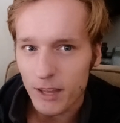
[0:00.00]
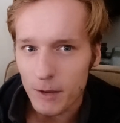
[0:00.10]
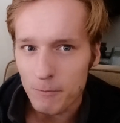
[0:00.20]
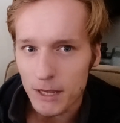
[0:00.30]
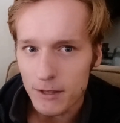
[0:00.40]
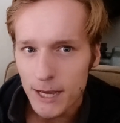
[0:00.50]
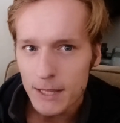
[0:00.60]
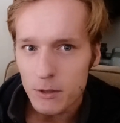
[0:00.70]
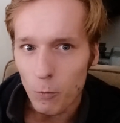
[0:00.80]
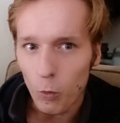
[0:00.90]
like me,
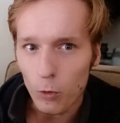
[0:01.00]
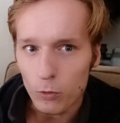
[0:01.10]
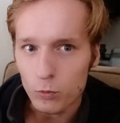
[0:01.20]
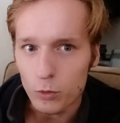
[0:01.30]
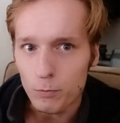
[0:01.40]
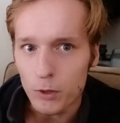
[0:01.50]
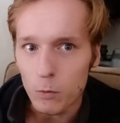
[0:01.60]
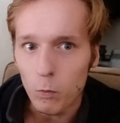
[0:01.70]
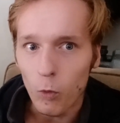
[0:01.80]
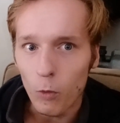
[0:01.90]
the world would be
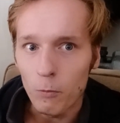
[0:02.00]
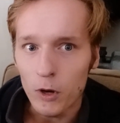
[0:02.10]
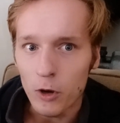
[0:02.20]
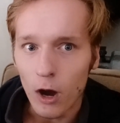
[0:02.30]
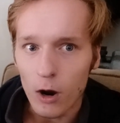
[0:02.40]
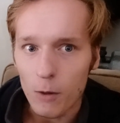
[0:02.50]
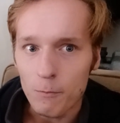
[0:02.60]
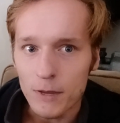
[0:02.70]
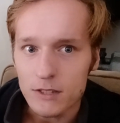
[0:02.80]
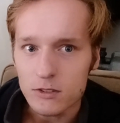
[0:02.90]
more
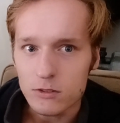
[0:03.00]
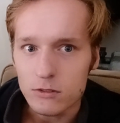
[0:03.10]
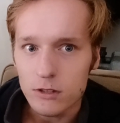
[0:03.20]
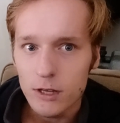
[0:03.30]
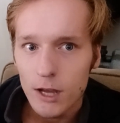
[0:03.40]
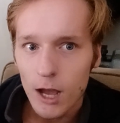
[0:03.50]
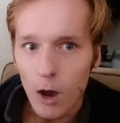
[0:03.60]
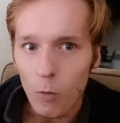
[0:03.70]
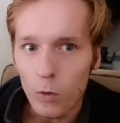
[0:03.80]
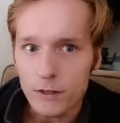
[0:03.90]
monogamous. I
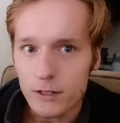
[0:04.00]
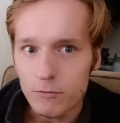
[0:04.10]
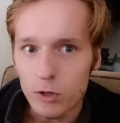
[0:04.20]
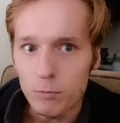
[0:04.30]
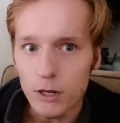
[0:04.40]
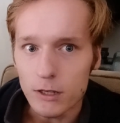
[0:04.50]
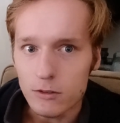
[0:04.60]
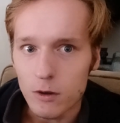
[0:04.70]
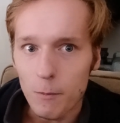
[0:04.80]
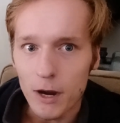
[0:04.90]
want everybody
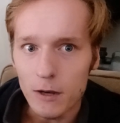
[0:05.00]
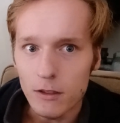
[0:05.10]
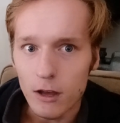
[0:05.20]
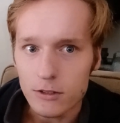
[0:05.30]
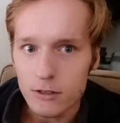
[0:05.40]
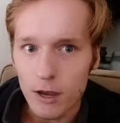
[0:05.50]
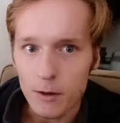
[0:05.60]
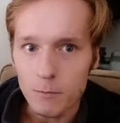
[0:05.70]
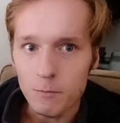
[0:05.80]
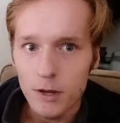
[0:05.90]
to be the
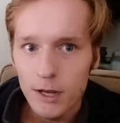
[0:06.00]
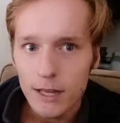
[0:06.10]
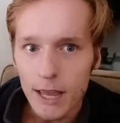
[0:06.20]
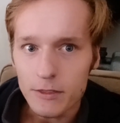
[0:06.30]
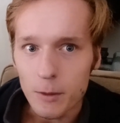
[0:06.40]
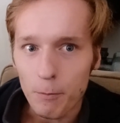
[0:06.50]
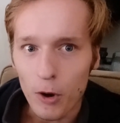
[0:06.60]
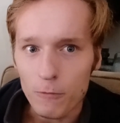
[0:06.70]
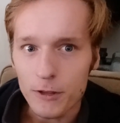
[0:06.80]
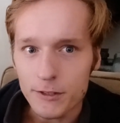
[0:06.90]
same. The
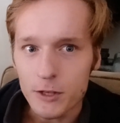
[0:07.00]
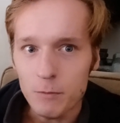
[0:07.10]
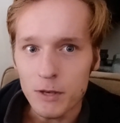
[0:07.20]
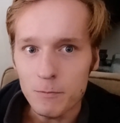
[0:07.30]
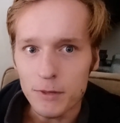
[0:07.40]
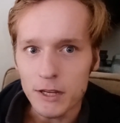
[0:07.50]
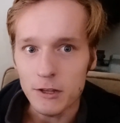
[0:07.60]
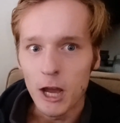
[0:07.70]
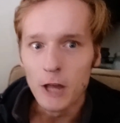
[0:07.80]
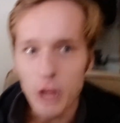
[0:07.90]
perfect human
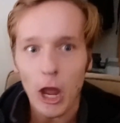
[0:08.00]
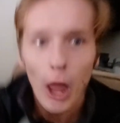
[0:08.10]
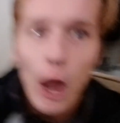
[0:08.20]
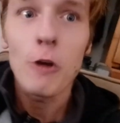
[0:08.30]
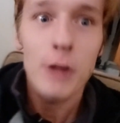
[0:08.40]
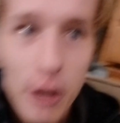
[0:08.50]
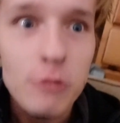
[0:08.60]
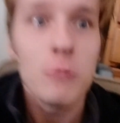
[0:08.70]
being. The Aryan